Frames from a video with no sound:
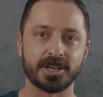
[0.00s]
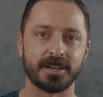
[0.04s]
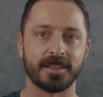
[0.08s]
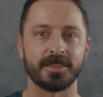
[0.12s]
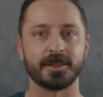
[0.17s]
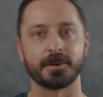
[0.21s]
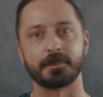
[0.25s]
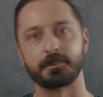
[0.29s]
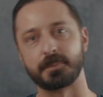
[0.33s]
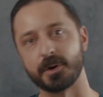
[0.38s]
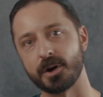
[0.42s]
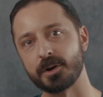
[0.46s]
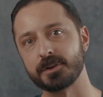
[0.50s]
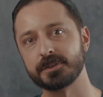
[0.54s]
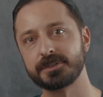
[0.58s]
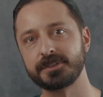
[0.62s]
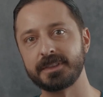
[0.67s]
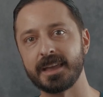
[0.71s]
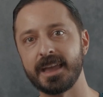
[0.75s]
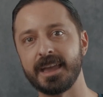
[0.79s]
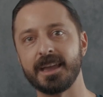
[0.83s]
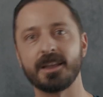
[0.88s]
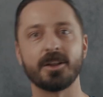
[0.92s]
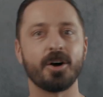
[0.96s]
and their
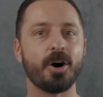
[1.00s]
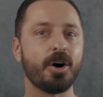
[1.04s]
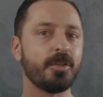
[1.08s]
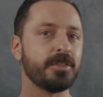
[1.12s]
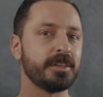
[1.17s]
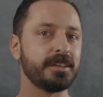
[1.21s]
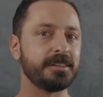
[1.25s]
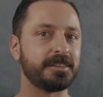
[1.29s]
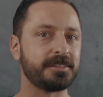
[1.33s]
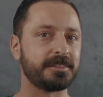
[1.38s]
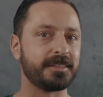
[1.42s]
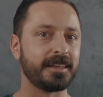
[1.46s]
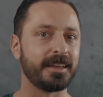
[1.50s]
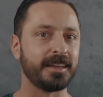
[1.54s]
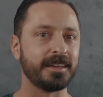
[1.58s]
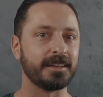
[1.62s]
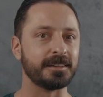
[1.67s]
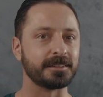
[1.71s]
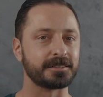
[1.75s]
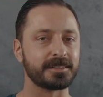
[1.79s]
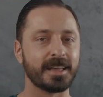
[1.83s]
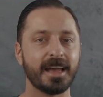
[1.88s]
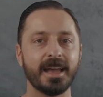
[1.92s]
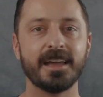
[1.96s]
birthday and all these
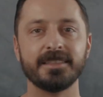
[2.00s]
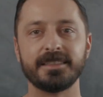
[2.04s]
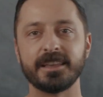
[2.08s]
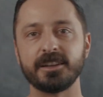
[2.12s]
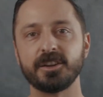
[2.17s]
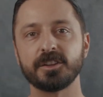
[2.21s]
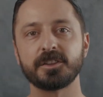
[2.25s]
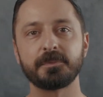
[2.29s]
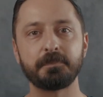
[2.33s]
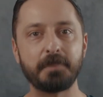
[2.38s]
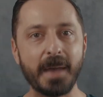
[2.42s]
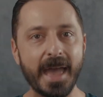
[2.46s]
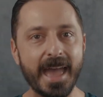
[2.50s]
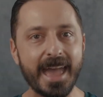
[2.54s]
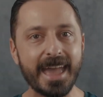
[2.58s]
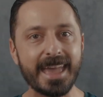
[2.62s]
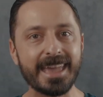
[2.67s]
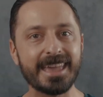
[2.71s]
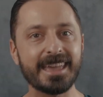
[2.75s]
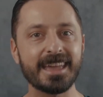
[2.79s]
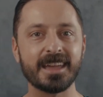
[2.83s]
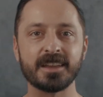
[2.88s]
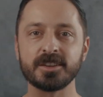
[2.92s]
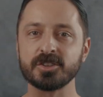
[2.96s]
things. They just
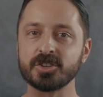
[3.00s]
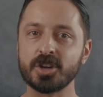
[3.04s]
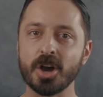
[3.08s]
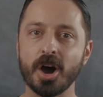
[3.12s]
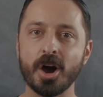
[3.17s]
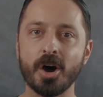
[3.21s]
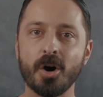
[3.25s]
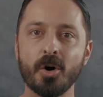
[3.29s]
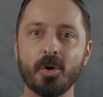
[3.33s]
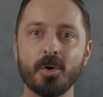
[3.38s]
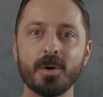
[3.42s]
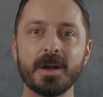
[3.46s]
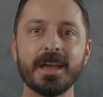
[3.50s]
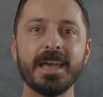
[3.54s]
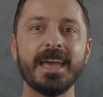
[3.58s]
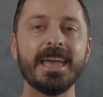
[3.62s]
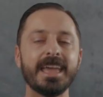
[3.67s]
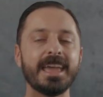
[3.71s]
pay and go.